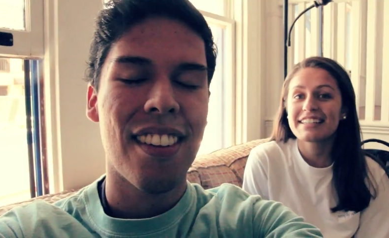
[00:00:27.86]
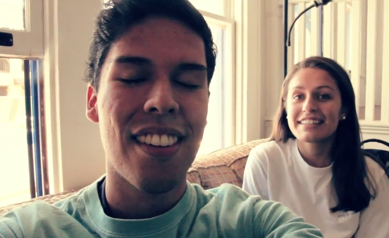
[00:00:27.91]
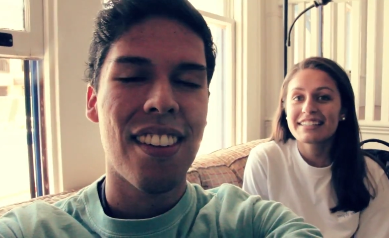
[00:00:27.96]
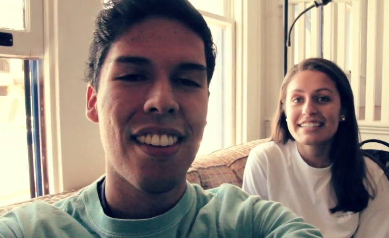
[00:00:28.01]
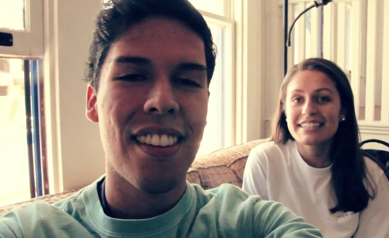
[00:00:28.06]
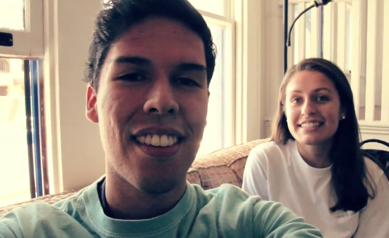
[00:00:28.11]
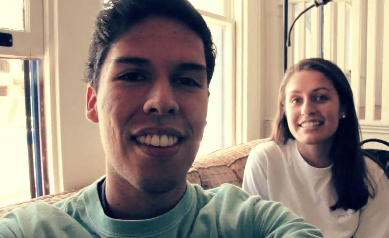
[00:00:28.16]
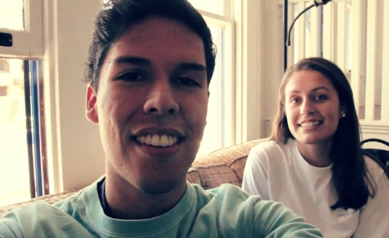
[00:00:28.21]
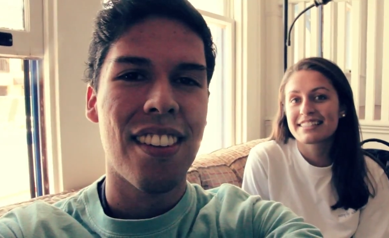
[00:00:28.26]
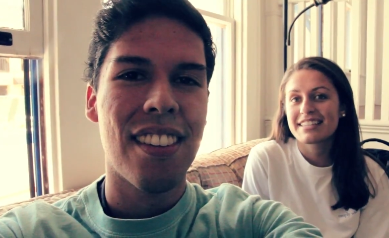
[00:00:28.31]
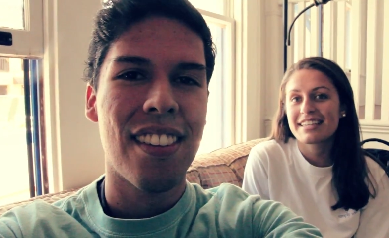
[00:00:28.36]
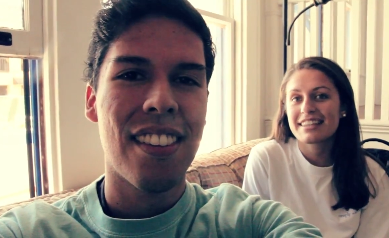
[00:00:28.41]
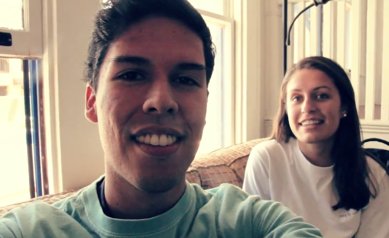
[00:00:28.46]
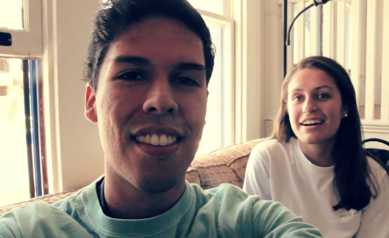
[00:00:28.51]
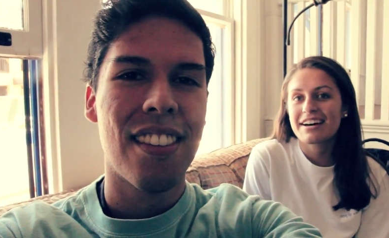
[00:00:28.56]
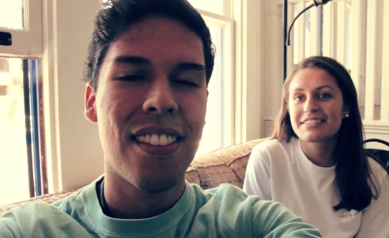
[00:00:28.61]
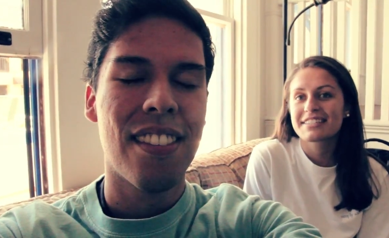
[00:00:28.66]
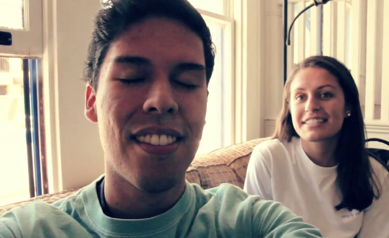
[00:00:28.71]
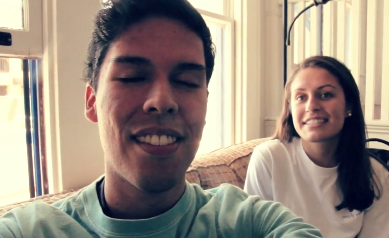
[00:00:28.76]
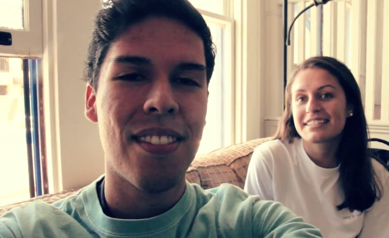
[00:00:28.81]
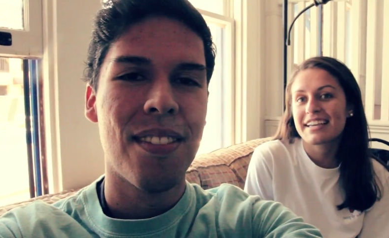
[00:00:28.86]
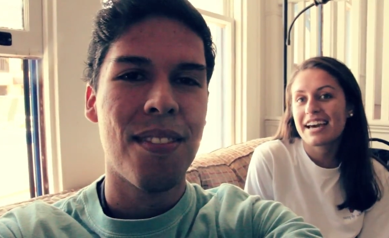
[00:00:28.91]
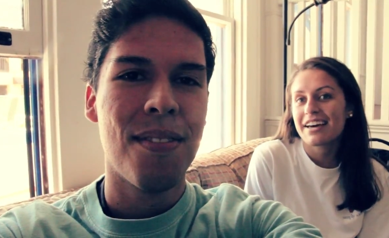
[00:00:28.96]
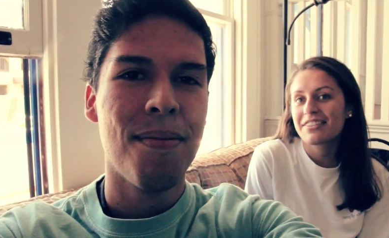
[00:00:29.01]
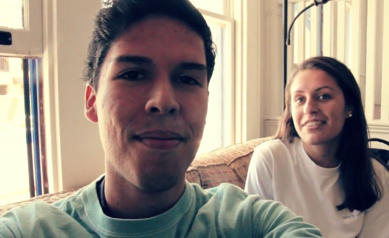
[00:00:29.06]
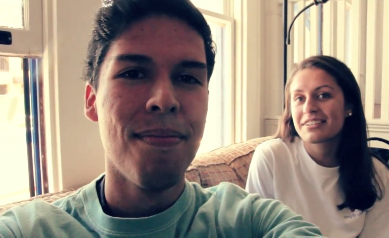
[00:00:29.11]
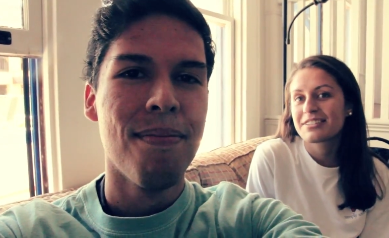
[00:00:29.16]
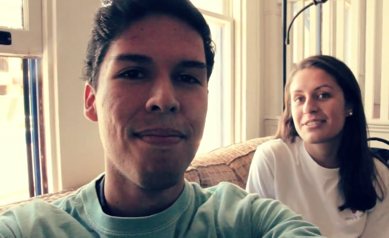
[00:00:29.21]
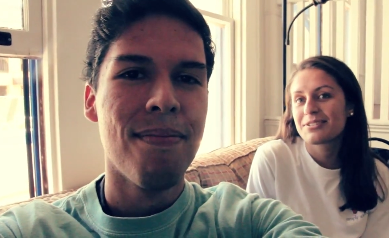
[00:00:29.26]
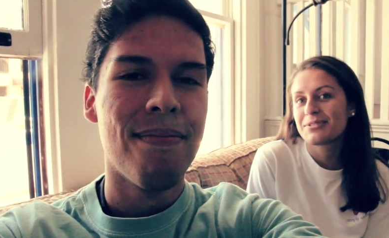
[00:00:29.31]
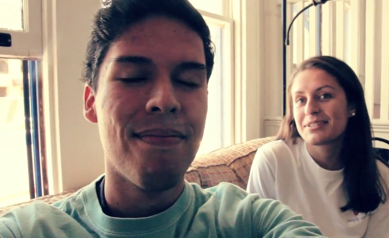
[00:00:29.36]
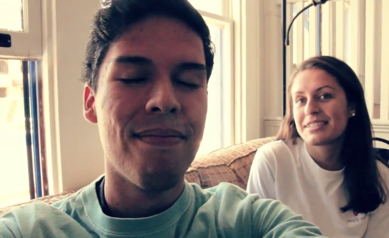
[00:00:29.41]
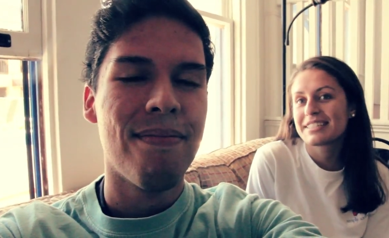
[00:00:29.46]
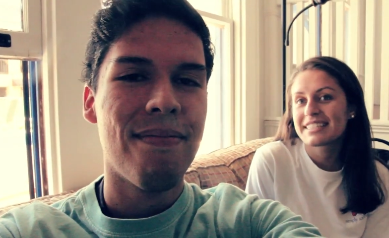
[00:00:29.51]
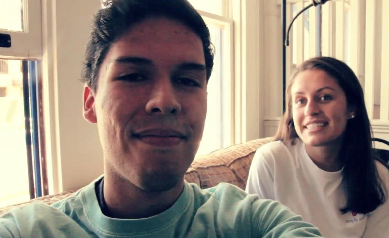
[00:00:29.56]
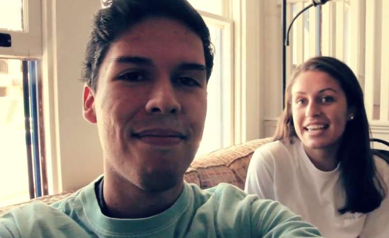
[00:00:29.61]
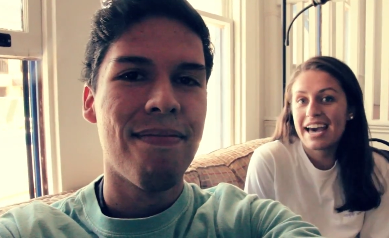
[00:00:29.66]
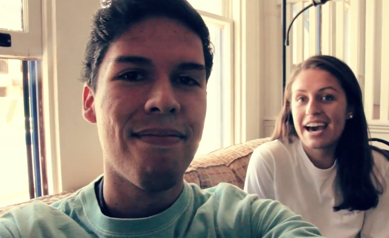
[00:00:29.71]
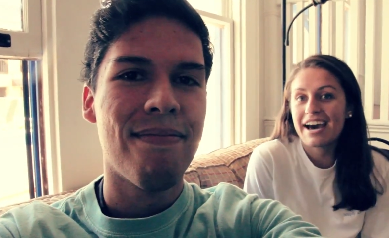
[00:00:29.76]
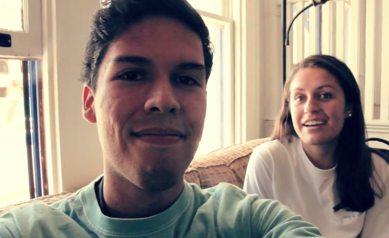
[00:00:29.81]
Speaker 1: at least 10,000 Catholic
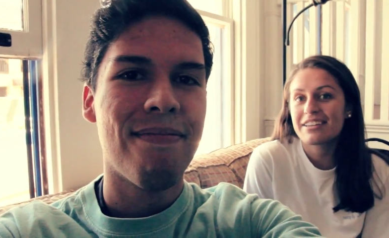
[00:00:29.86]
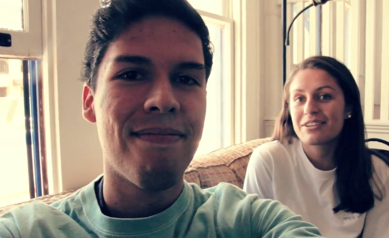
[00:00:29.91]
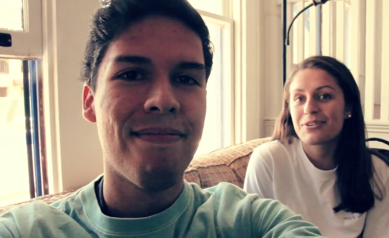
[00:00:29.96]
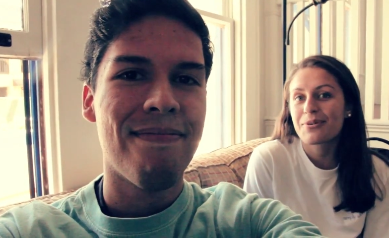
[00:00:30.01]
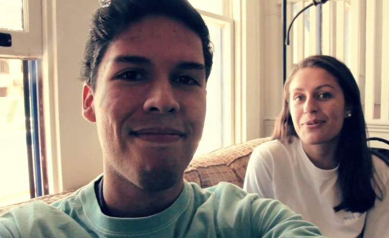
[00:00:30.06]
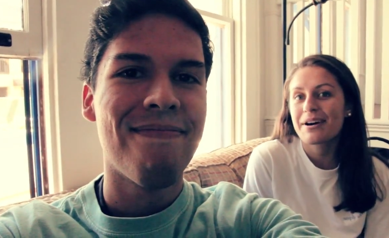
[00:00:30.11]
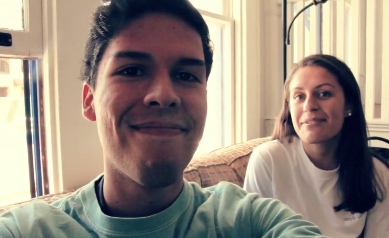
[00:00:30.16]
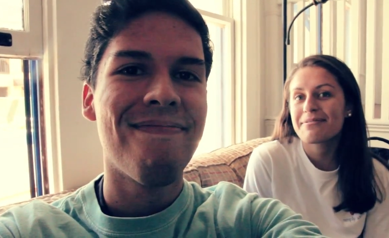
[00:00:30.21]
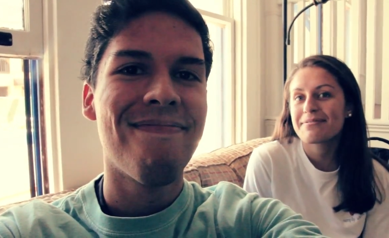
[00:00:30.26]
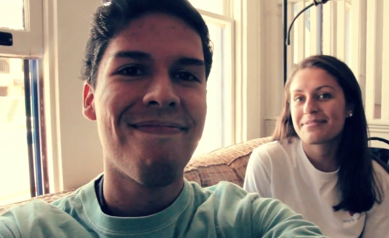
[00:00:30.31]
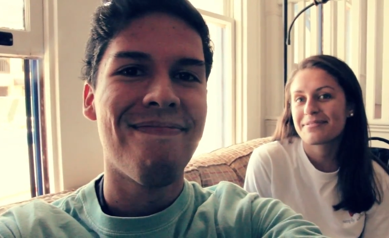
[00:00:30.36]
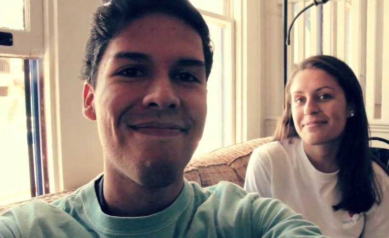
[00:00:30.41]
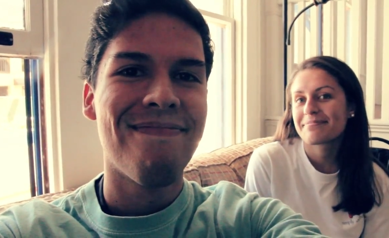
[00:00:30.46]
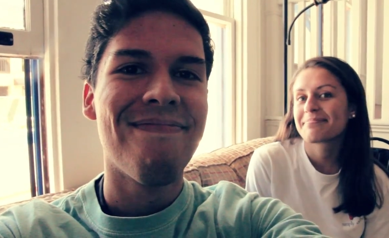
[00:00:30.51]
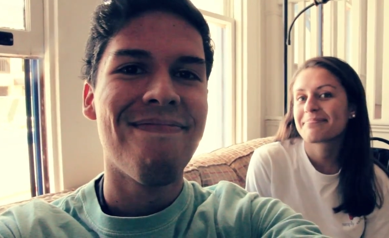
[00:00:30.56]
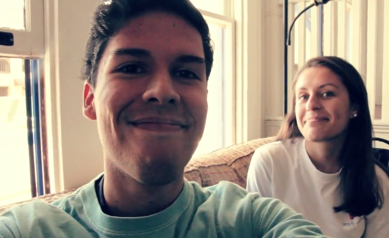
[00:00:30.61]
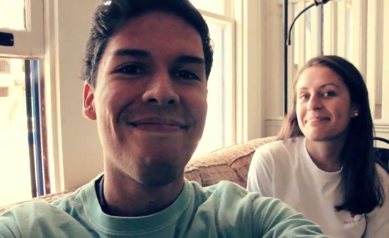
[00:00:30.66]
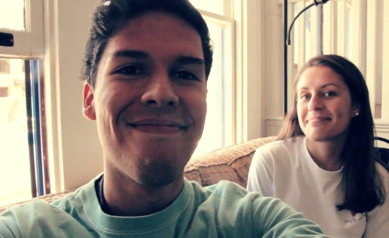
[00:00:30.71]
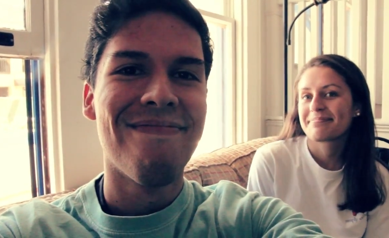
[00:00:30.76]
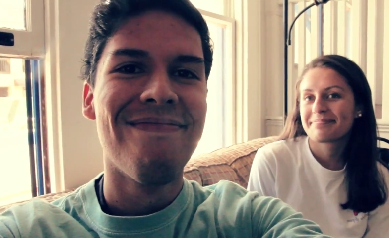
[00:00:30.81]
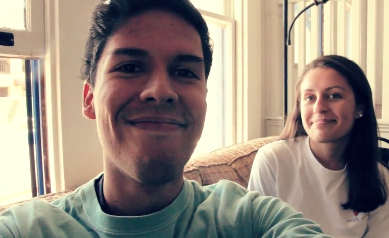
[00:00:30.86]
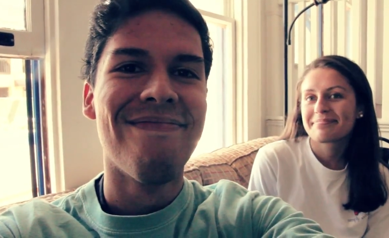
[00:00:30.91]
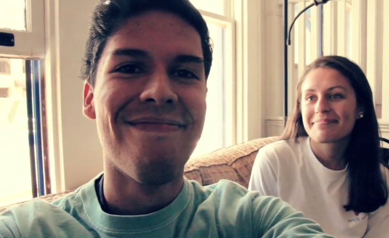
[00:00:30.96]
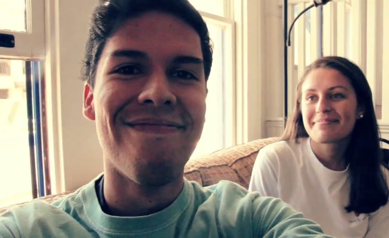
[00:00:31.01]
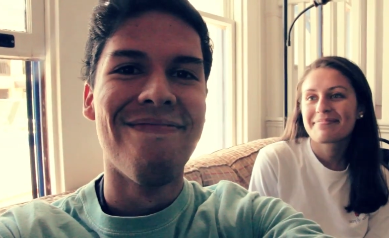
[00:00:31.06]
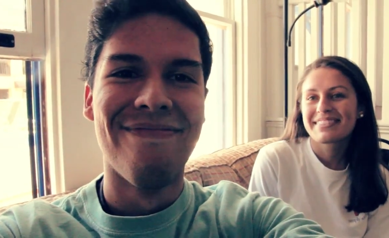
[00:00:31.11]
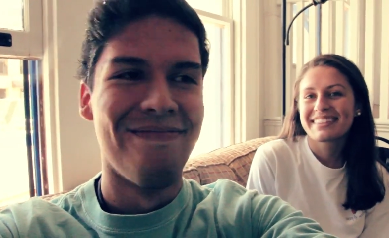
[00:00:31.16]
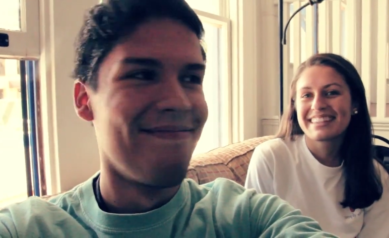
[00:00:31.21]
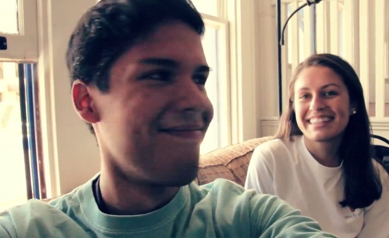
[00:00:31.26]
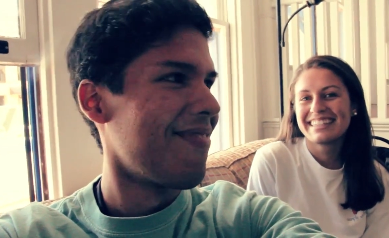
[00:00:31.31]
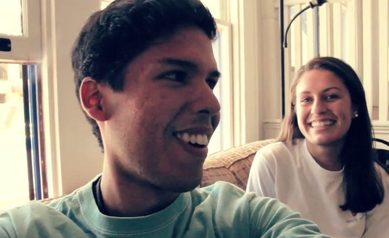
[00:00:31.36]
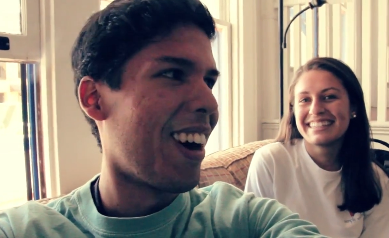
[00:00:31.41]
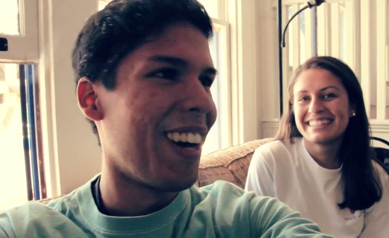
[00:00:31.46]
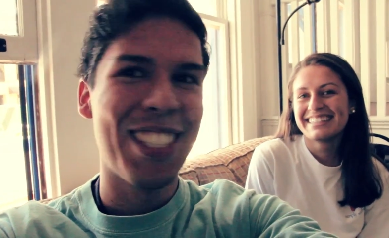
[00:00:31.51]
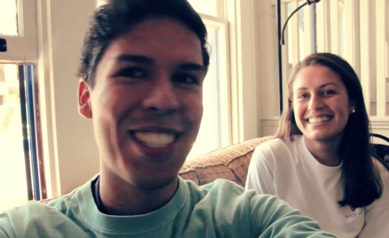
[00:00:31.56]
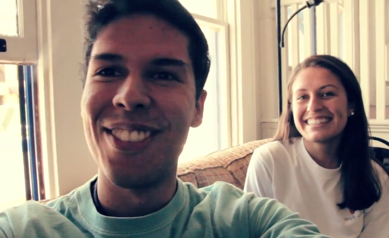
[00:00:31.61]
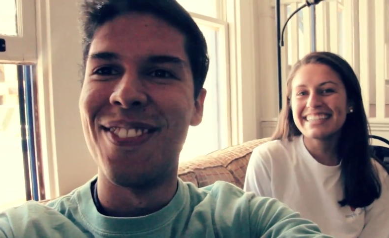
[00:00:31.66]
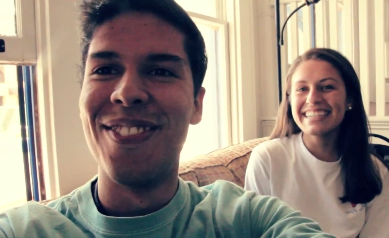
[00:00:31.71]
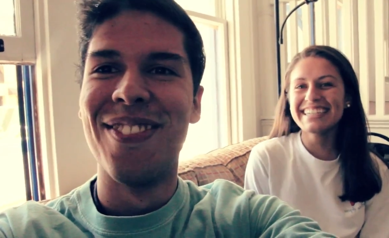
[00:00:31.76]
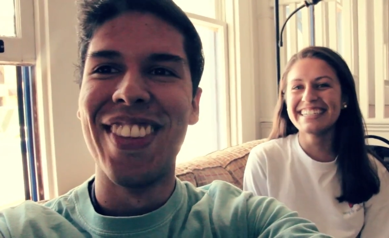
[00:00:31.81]
students at UF. Awesome,